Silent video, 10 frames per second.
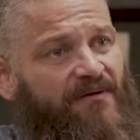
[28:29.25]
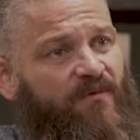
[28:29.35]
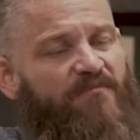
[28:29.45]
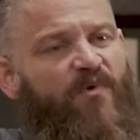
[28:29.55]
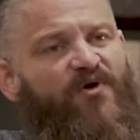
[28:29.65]

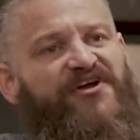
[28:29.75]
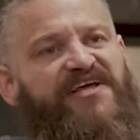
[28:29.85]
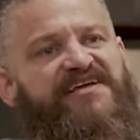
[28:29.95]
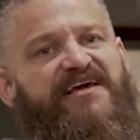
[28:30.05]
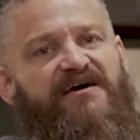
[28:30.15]
What more could
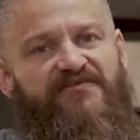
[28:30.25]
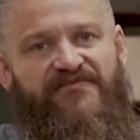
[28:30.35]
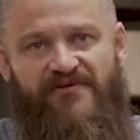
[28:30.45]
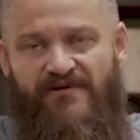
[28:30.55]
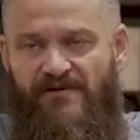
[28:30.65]
he
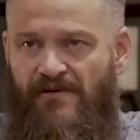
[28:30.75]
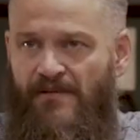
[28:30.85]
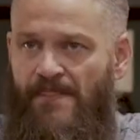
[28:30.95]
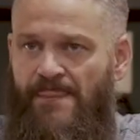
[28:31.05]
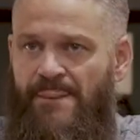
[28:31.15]
give
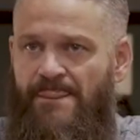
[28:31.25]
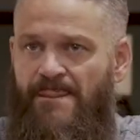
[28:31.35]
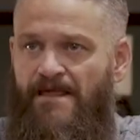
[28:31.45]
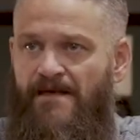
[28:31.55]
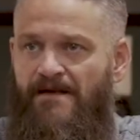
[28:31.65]

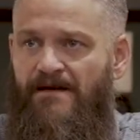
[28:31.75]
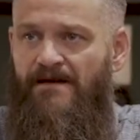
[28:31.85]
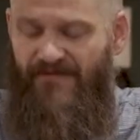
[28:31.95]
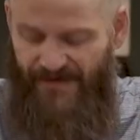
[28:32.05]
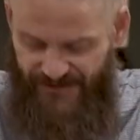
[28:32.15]

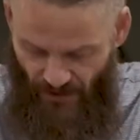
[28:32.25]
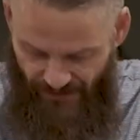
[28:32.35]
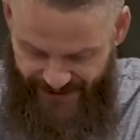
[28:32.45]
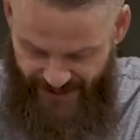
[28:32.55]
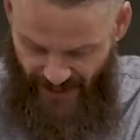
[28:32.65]
than his
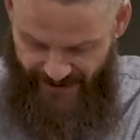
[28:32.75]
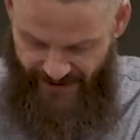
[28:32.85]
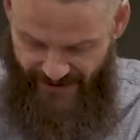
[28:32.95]
only son?